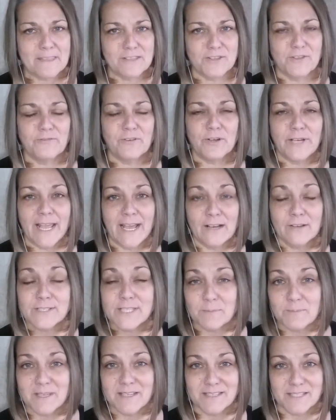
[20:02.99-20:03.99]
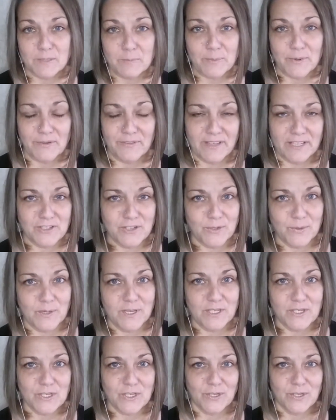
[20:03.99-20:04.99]
So for now, something simple that you
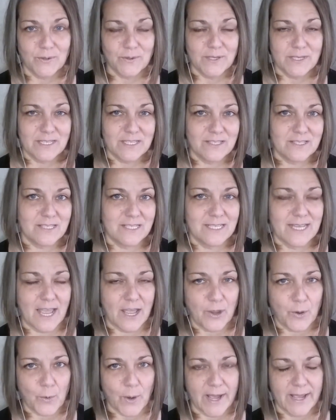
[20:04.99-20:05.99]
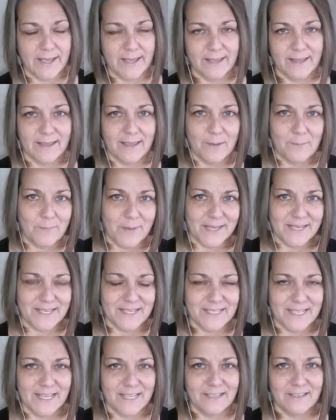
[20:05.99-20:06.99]
can do is to get quiet, get
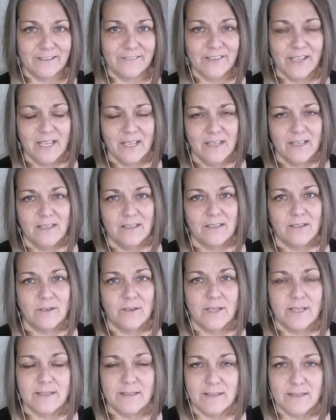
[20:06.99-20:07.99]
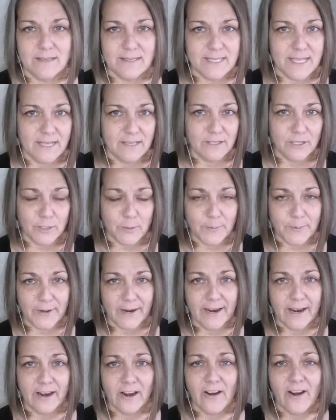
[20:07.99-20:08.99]
meditative. You can say a little
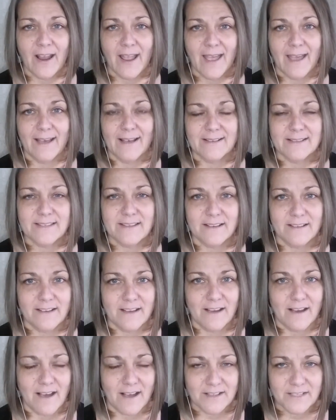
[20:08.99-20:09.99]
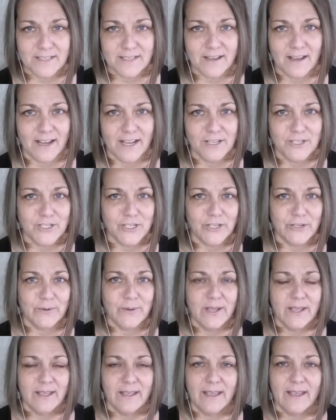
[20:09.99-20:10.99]
prayer, ask God to guide you,
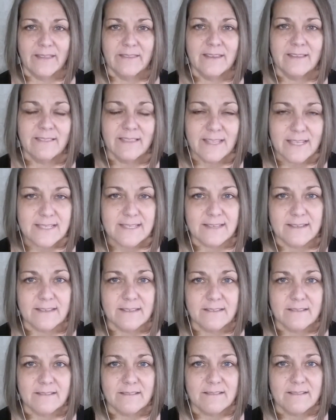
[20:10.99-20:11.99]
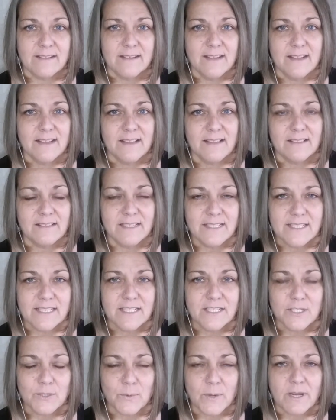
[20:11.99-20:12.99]
and then listen.
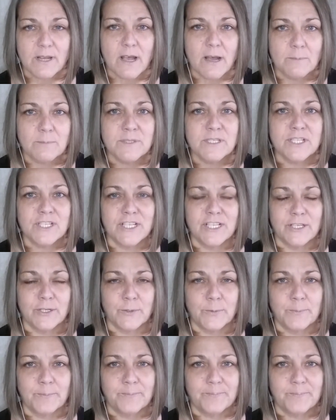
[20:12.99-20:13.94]
Listen to what comes to you.